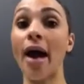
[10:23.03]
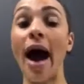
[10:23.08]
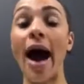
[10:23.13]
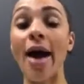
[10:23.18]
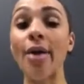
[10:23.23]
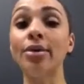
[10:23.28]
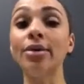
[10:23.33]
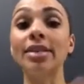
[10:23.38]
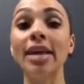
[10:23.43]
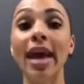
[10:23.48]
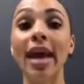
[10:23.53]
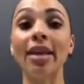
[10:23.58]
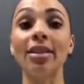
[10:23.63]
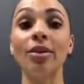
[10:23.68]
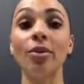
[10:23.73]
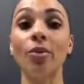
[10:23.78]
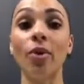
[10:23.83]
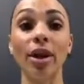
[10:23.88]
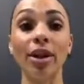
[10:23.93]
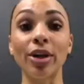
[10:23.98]
I will take
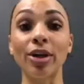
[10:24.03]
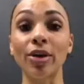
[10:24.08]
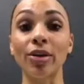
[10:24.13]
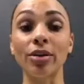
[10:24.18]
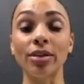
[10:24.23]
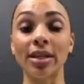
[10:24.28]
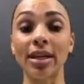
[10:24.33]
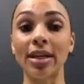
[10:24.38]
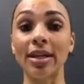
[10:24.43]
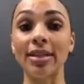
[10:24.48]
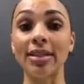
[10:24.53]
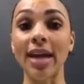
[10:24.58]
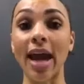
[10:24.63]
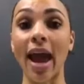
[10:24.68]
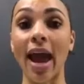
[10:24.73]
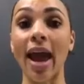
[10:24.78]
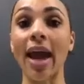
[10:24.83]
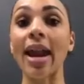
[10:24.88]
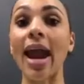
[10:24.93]
the 1-year-old any day.